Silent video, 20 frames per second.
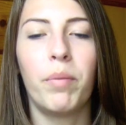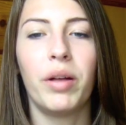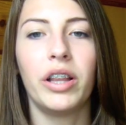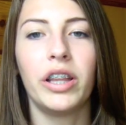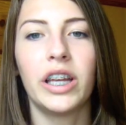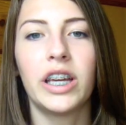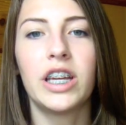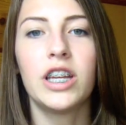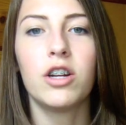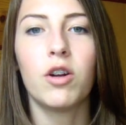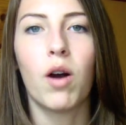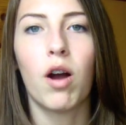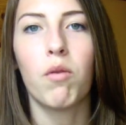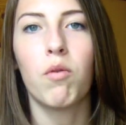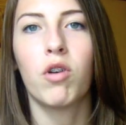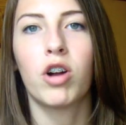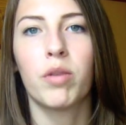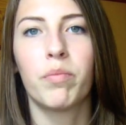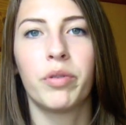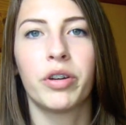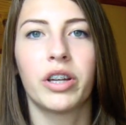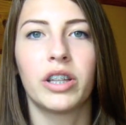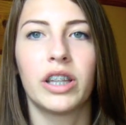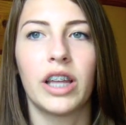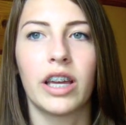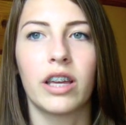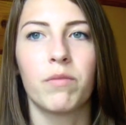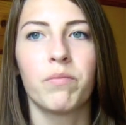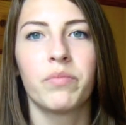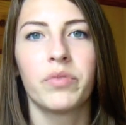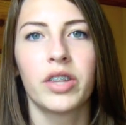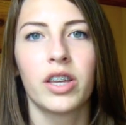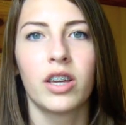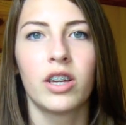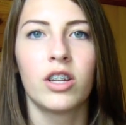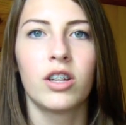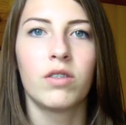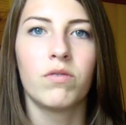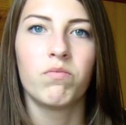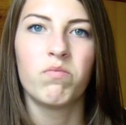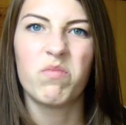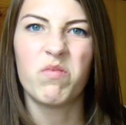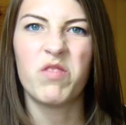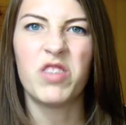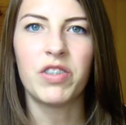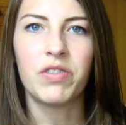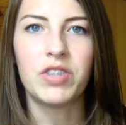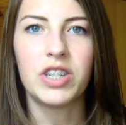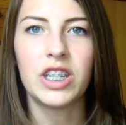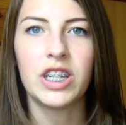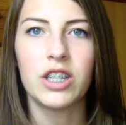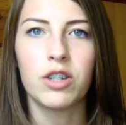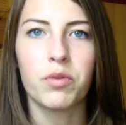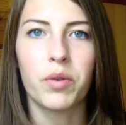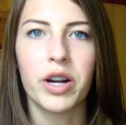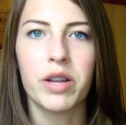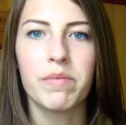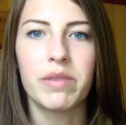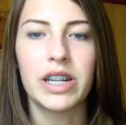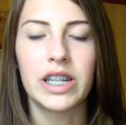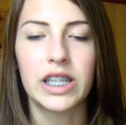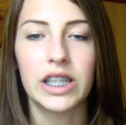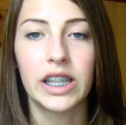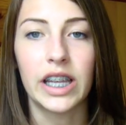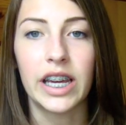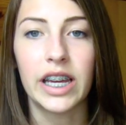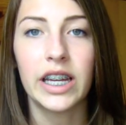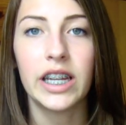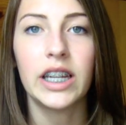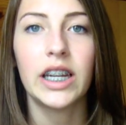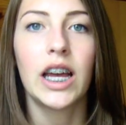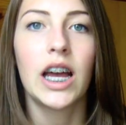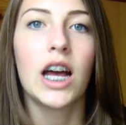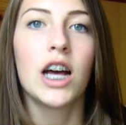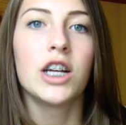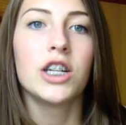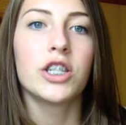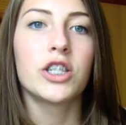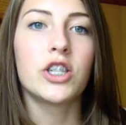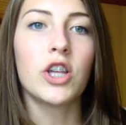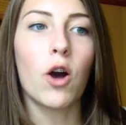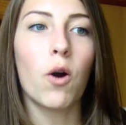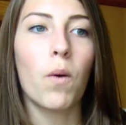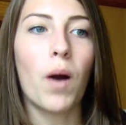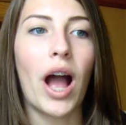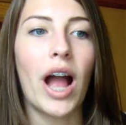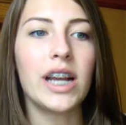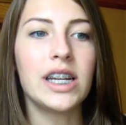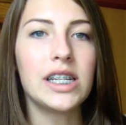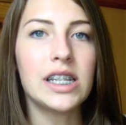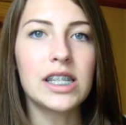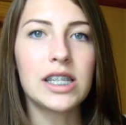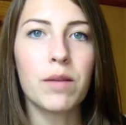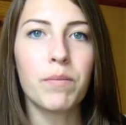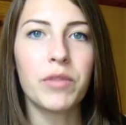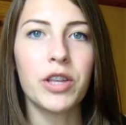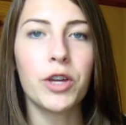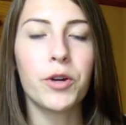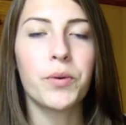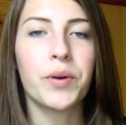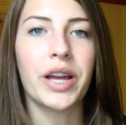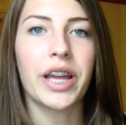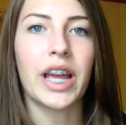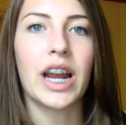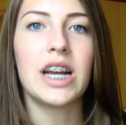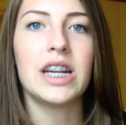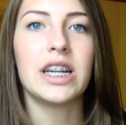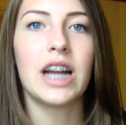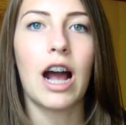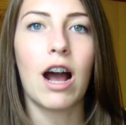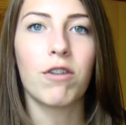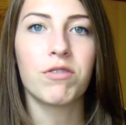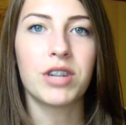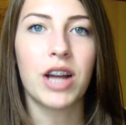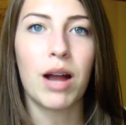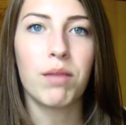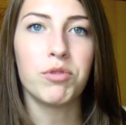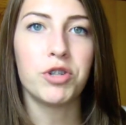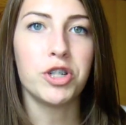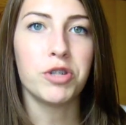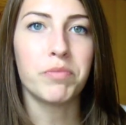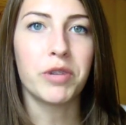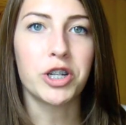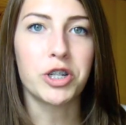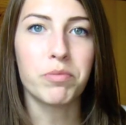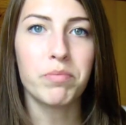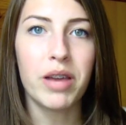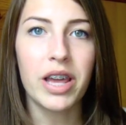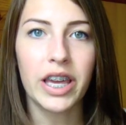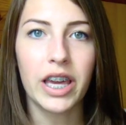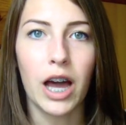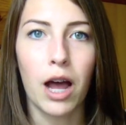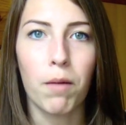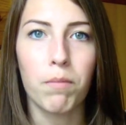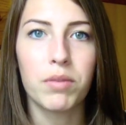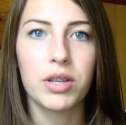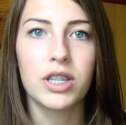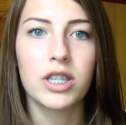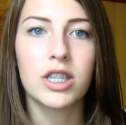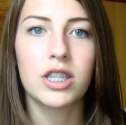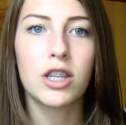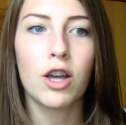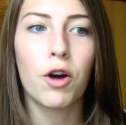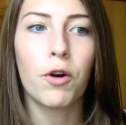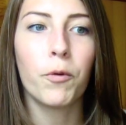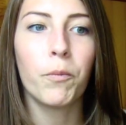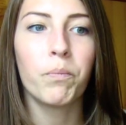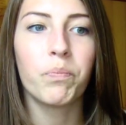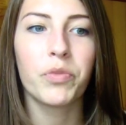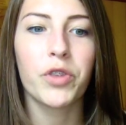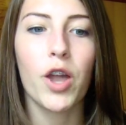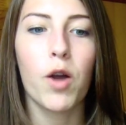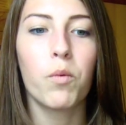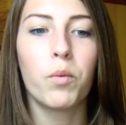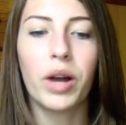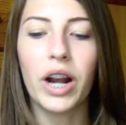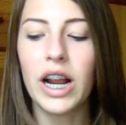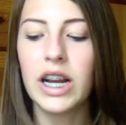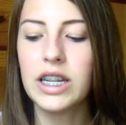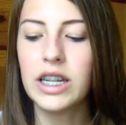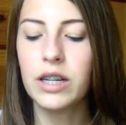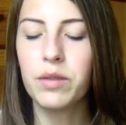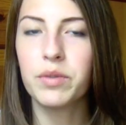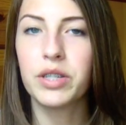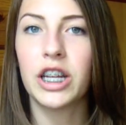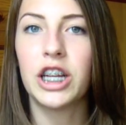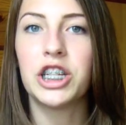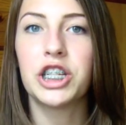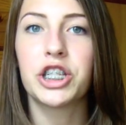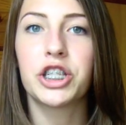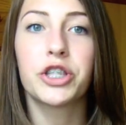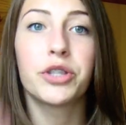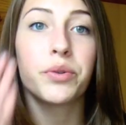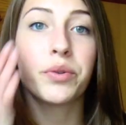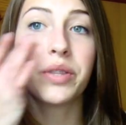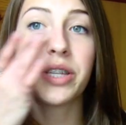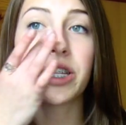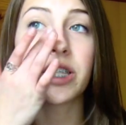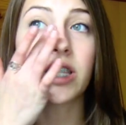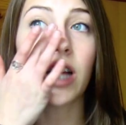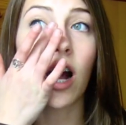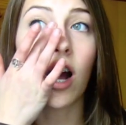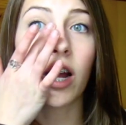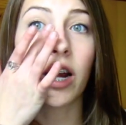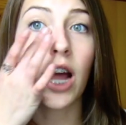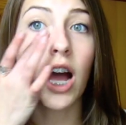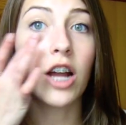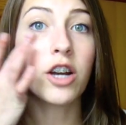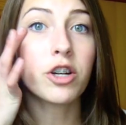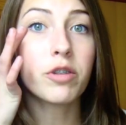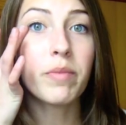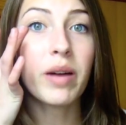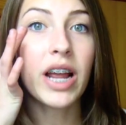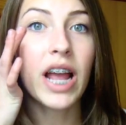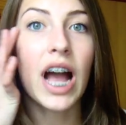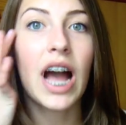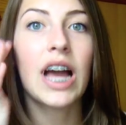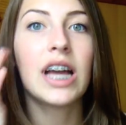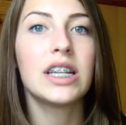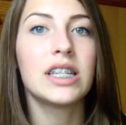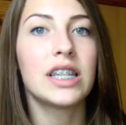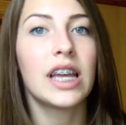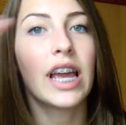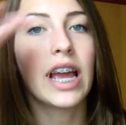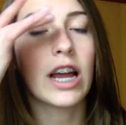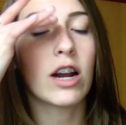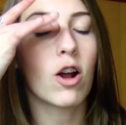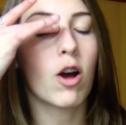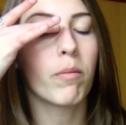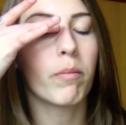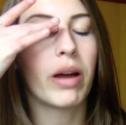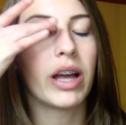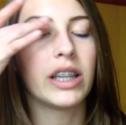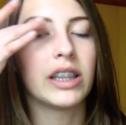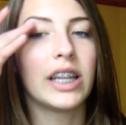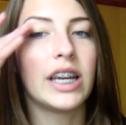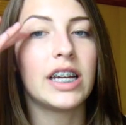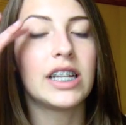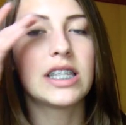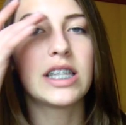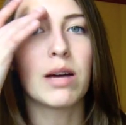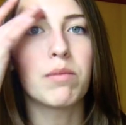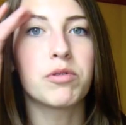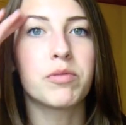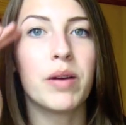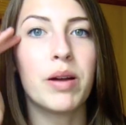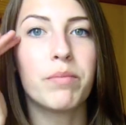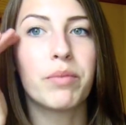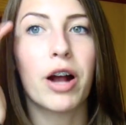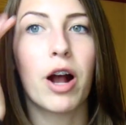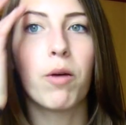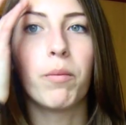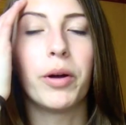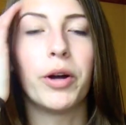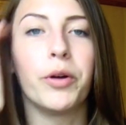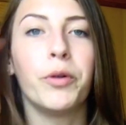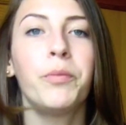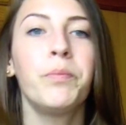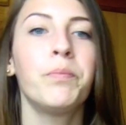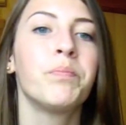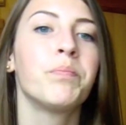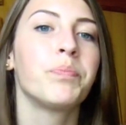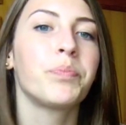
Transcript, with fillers: But like, you know, I woke up a good like 15-20 minutes late, so I needed something quick, and I didn't have time to do much makeup. So what I did was I just threw this on under my eyes and on my lids up to my brow bone,